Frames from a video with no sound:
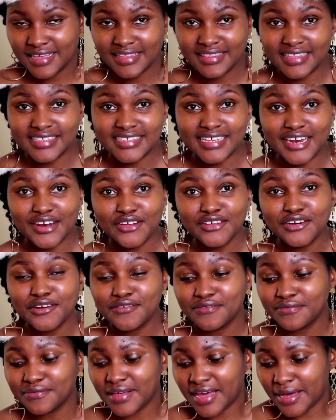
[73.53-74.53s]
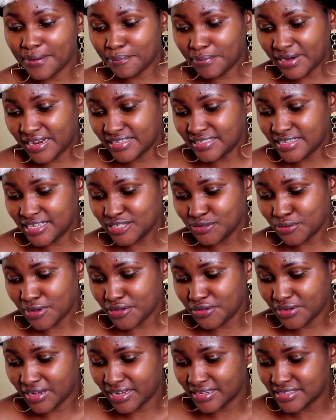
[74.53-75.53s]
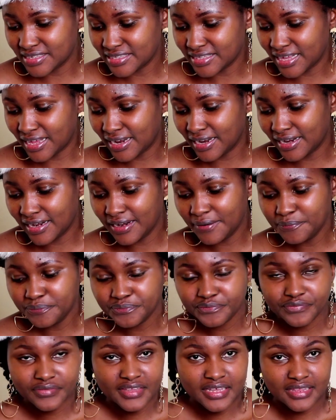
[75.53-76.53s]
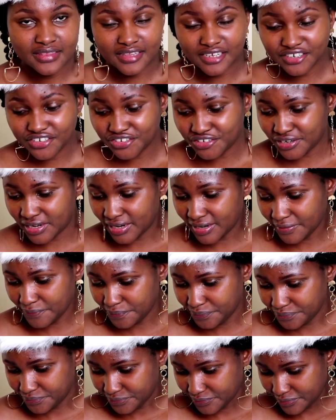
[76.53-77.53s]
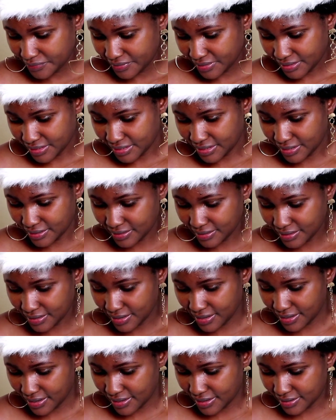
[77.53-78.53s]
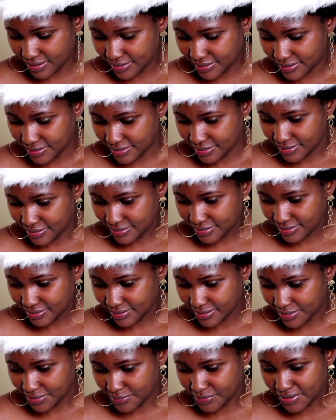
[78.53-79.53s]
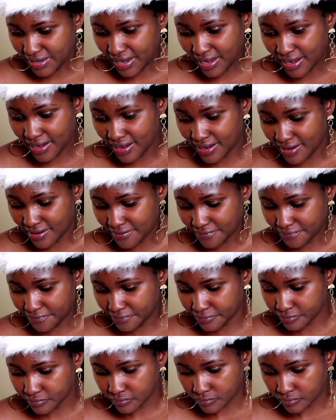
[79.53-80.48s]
There's a lot of places where you can style the tray. And then we have